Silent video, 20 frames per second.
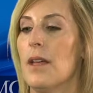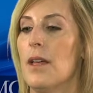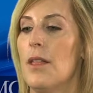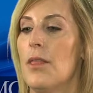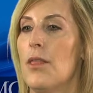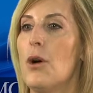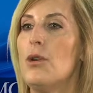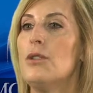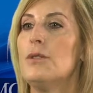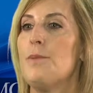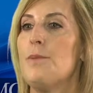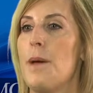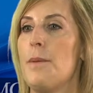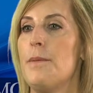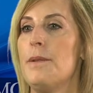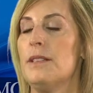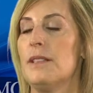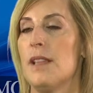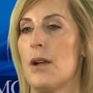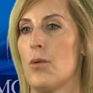those
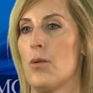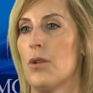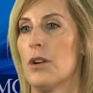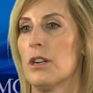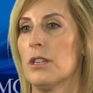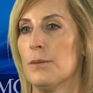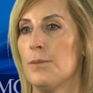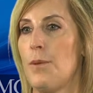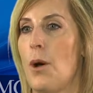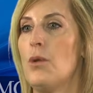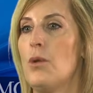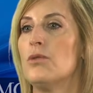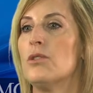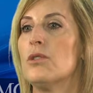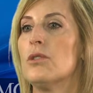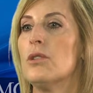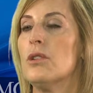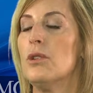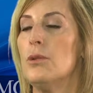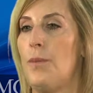babies that were
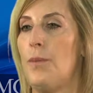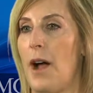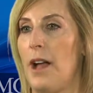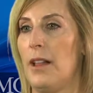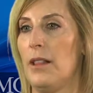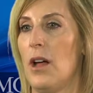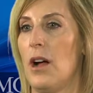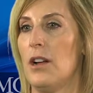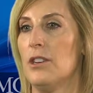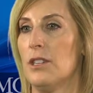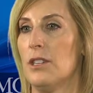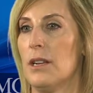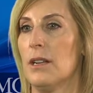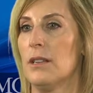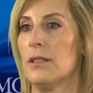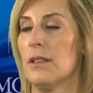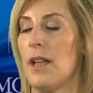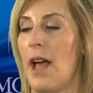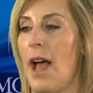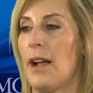exposed to
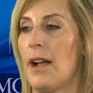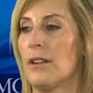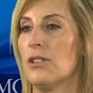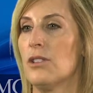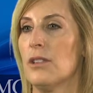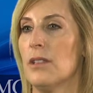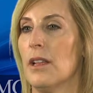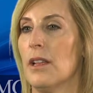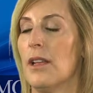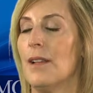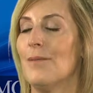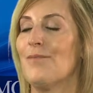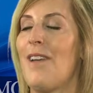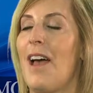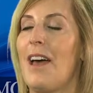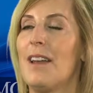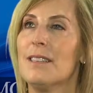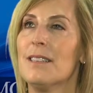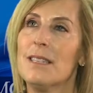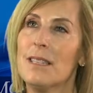biologics actually
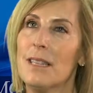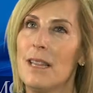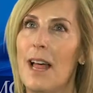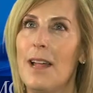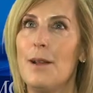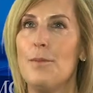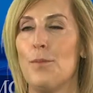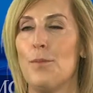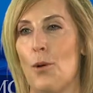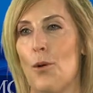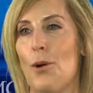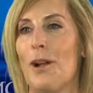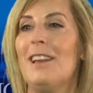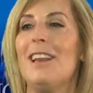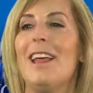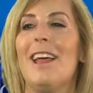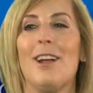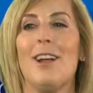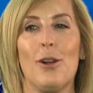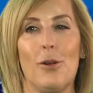had a slight point
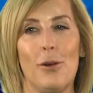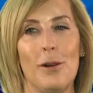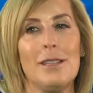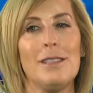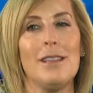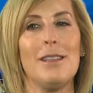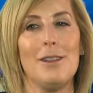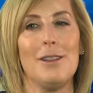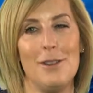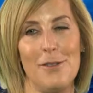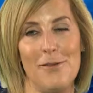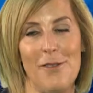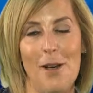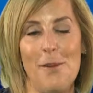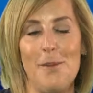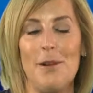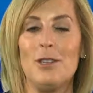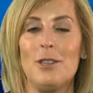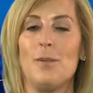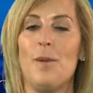increase in their
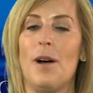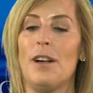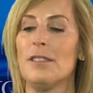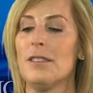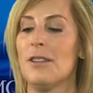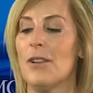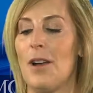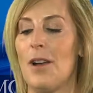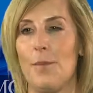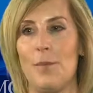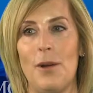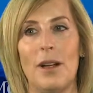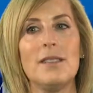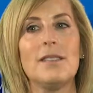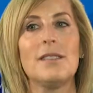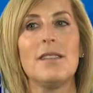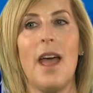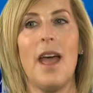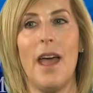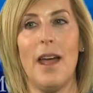developmental milestone. I'm not
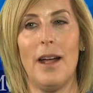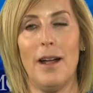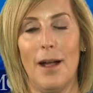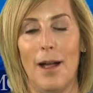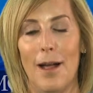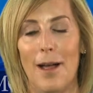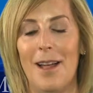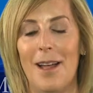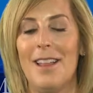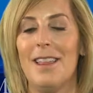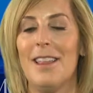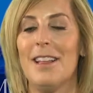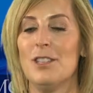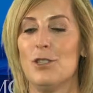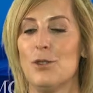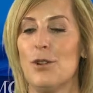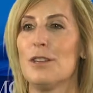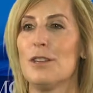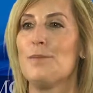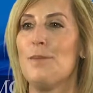saying these
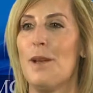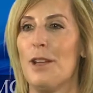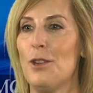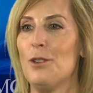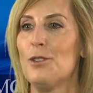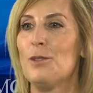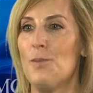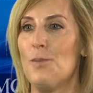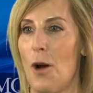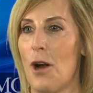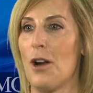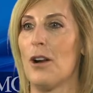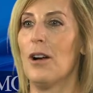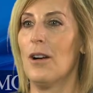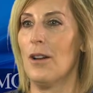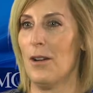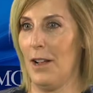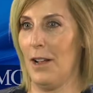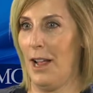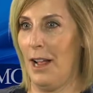drugs make you
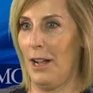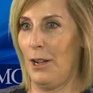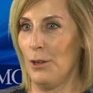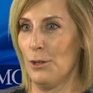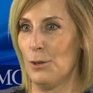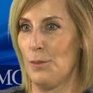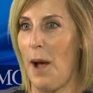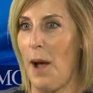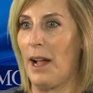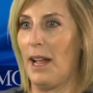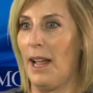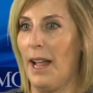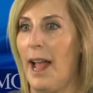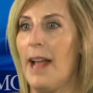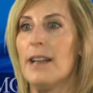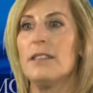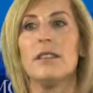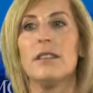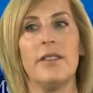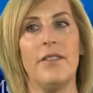smarter. It goes back
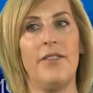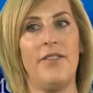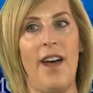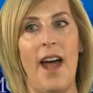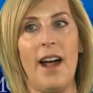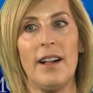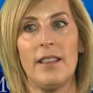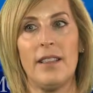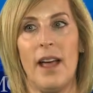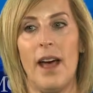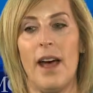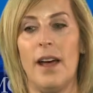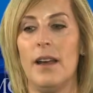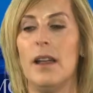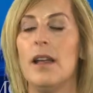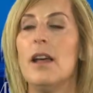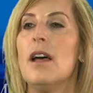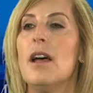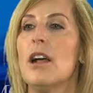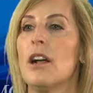again to the fact that
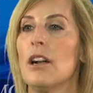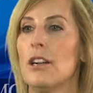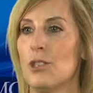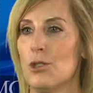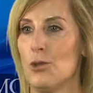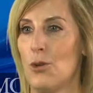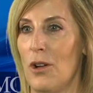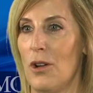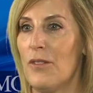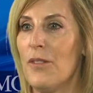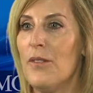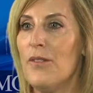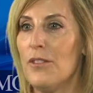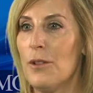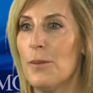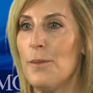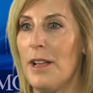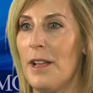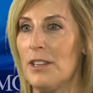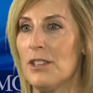control of
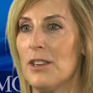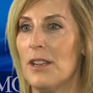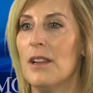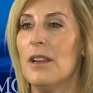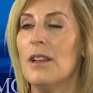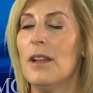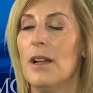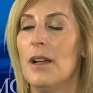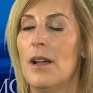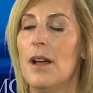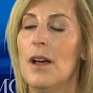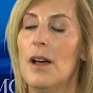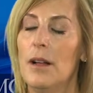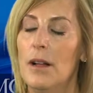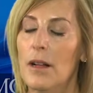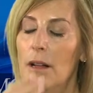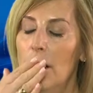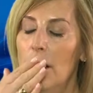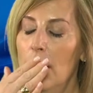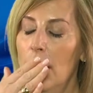inflammation,
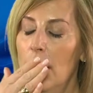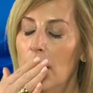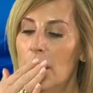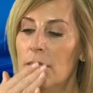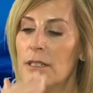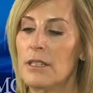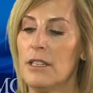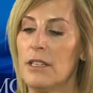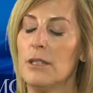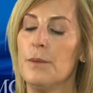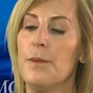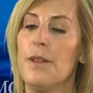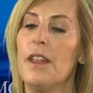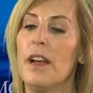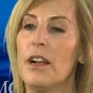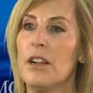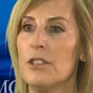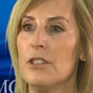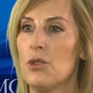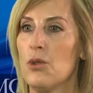excuse me,
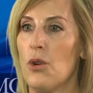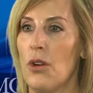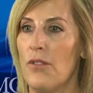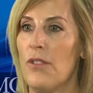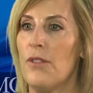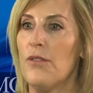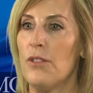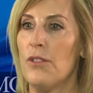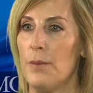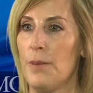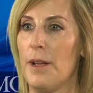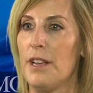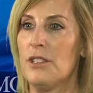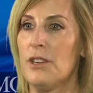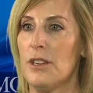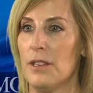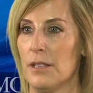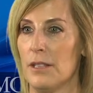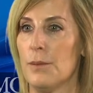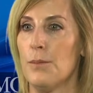that control of
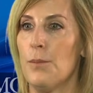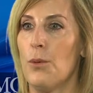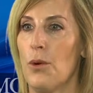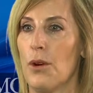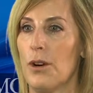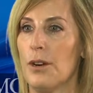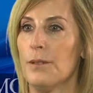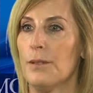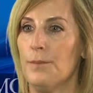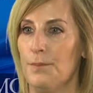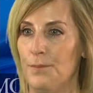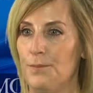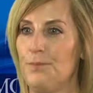inflammation is important.